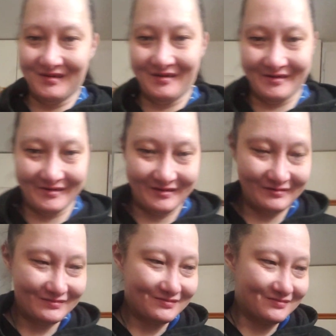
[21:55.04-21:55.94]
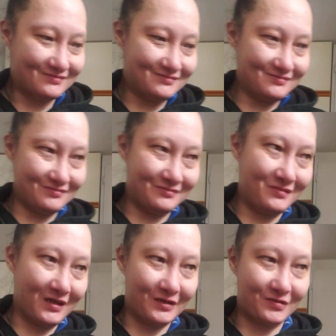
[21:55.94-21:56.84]

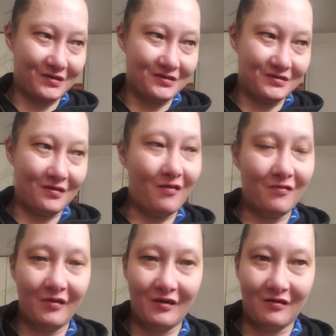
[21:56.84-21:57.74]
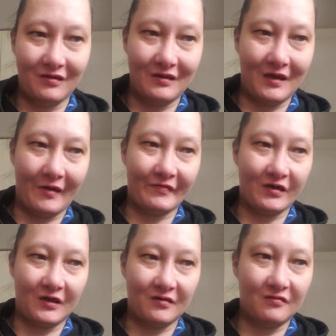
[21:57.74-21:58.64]
That's why I use oil, and
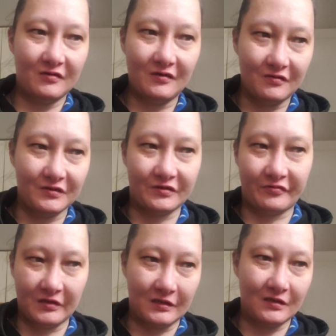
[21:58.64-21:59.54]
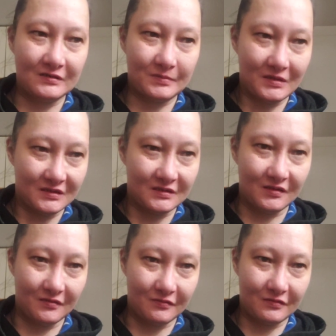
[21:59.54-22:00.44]
avocado oil is freaking expensive.